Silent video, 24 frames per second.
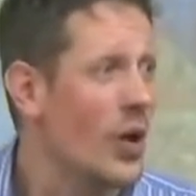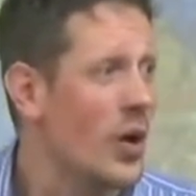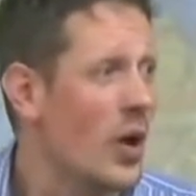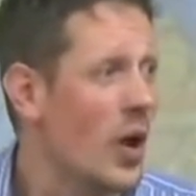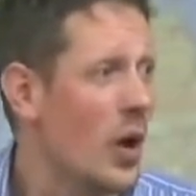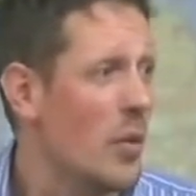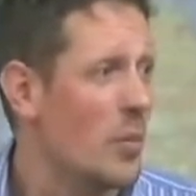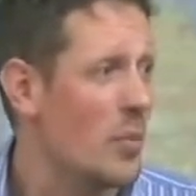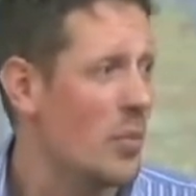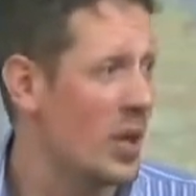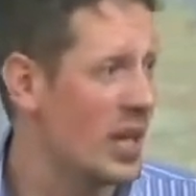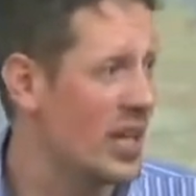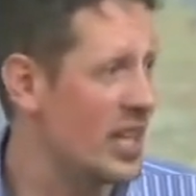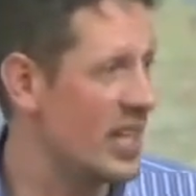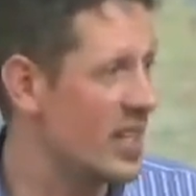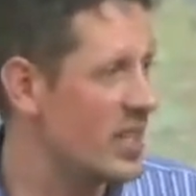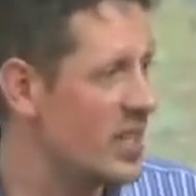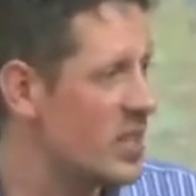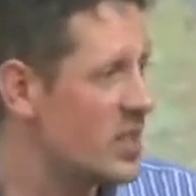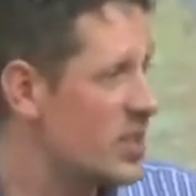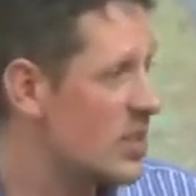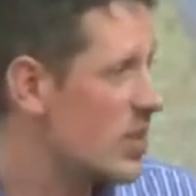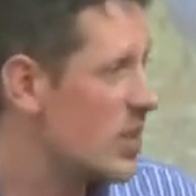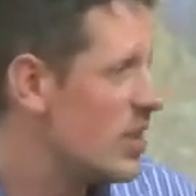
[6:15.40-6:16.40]

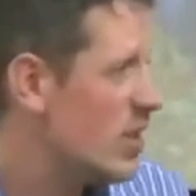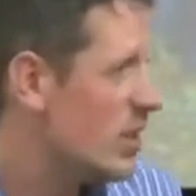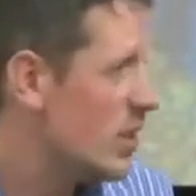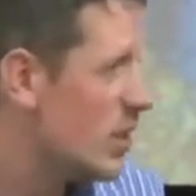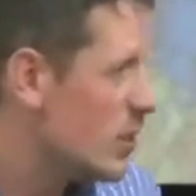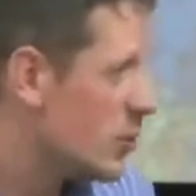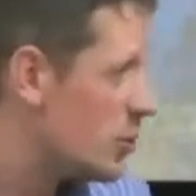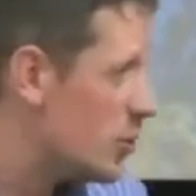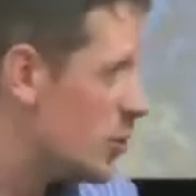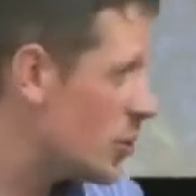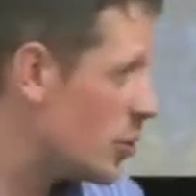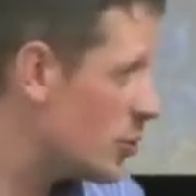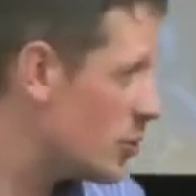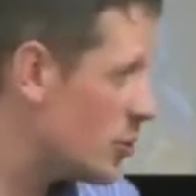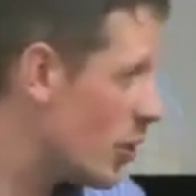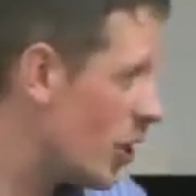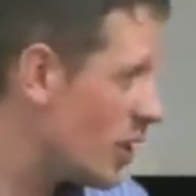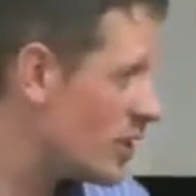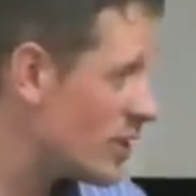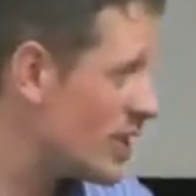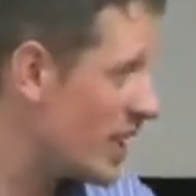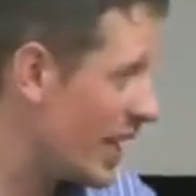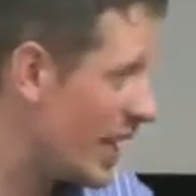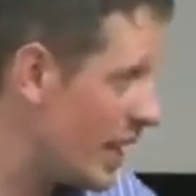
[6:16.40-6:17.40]
please do
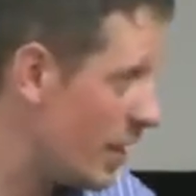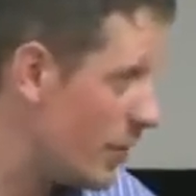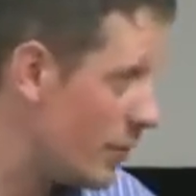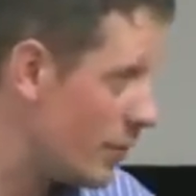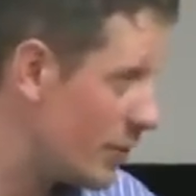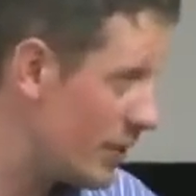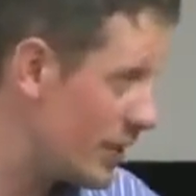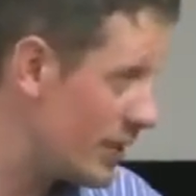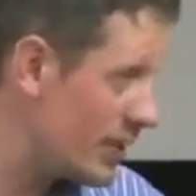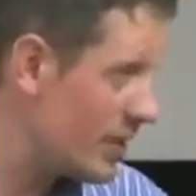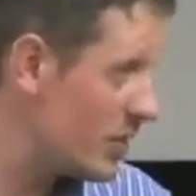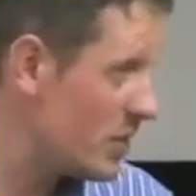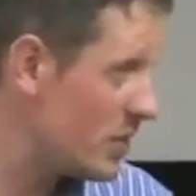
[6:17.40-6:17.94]
not ever